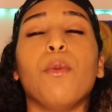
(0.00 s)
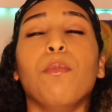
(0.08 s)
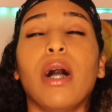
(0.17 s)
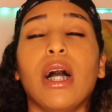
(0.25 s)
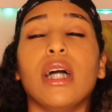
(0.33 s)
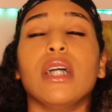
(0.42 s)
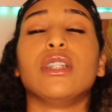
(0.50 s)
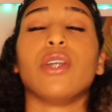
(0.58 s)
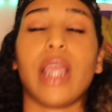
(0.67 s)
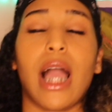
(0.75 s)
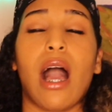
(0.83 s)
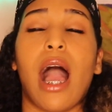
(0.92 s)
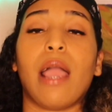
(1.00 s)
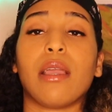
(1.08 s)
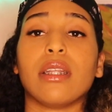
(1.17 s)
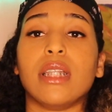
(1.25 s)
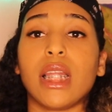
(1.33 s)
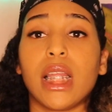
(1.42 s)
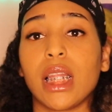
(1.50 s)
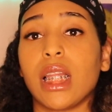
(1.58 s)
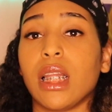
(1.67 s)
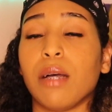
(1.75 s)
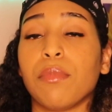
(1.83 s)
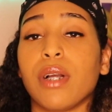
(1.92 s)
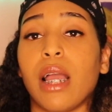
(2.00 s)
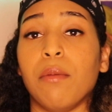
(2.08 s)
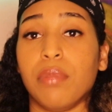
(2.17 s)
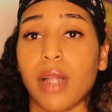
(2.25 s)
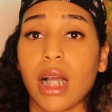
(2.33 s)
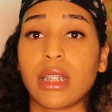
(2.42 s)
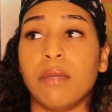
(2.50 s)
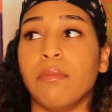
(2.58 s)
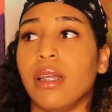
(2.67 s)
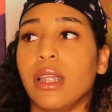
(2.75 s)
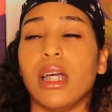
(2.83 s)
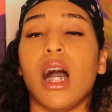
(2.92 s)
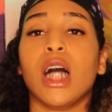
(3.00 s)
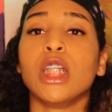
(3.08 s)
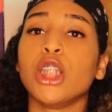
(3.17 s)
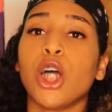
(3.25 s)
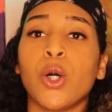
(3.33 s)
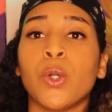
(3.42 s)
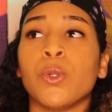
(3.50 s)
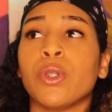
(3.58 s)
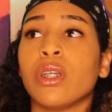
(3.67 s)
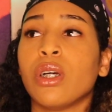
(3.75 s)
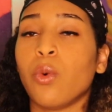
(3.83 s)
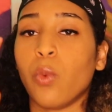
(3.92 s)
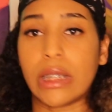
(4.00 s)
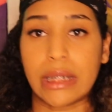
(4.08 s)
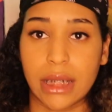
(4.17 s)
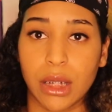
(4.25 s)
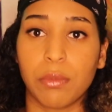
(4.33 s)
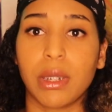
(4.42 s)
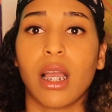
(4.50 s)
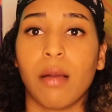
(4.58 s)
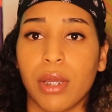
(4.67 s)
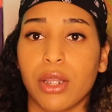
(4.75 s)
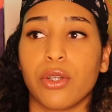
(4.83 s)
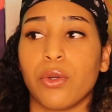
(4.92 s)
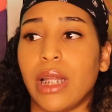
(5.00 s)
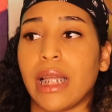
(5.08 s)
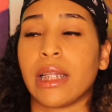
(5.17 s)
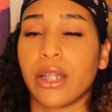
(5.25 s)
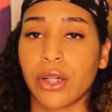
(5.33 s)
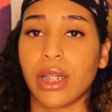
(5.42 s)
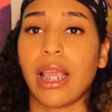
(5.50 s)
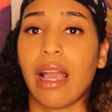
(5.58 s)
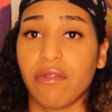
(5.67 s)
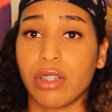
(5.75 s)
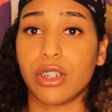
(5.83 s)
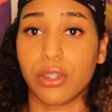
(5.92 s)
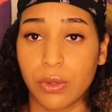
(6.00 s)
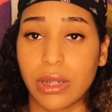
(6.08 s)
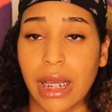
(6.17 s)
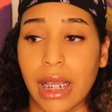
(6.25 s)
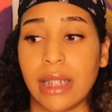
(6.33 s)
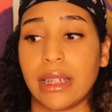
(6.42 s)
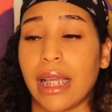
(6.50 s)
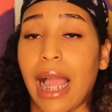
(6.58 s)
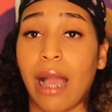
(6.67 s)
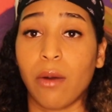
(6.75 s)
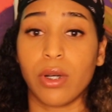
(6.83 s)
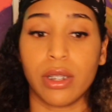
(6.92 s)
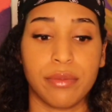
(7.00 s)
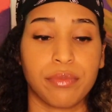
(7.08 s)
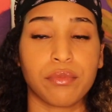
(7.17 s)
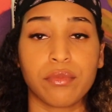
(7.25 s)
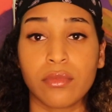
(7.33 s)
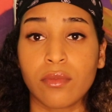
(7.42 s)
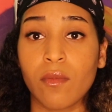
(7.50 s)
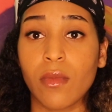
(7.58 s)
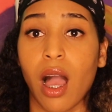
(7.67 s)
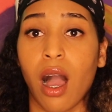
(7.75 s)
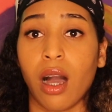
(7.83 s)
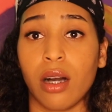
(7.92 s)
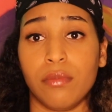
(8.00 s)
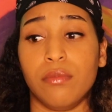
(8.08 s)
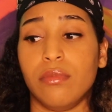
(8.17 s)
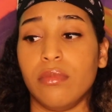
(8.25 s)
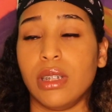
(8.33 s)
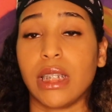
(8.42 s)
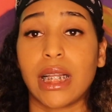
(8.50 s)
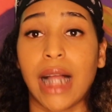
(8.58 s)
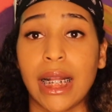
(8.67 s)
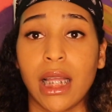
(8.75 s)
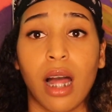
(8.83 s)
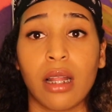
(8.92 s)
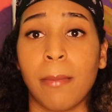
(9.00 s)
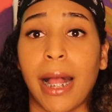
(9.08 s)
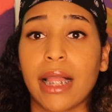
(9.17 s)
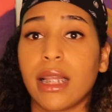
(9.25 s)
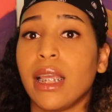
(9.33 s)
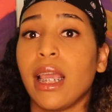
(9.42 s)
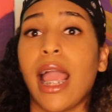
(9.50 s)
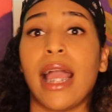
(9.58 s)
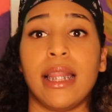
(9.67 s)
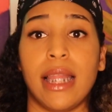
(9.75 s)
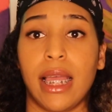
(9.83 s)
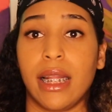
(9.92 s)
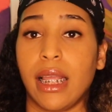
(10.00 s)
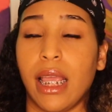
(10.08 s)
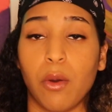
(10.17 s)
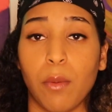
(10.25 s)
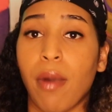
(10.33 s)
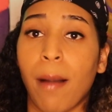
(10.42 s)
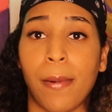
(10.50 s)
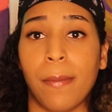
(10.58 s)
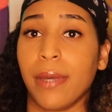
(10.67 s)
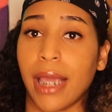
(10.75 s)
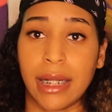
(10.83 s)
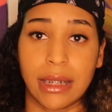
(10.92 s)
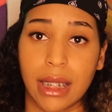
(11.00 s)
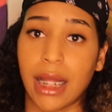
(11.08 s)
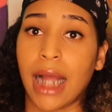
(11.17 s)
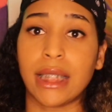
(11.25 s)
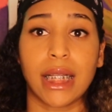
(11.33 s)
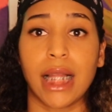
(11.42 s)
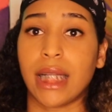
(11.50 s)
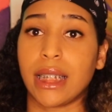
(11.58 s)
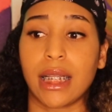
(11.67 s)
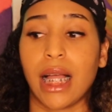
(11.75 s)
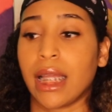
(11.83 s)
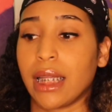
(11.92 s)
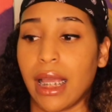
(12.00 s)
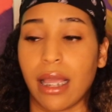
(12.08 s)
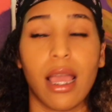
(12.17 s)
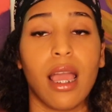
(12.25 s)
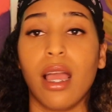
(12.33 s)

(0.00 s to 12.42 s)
But so yeah, I deleted the number and blocked him, but unknown would still be coming through like literally every 2 seconds. Like, I would decline it automatically, and then it would pop up again, decline, decline, decline, like